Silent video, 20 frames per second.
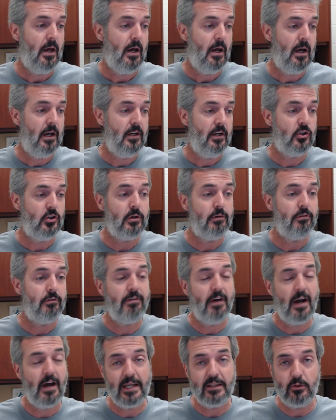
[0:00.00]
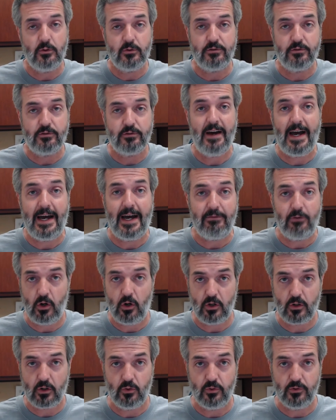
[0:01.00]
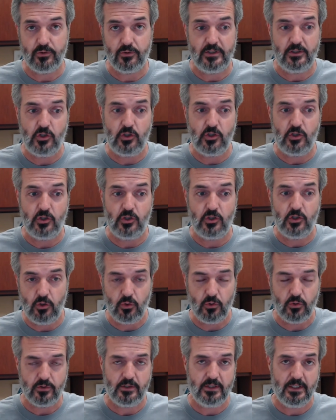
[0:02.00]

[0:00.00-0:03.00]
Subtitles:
And you're going to find those 5 articles that you're going to use.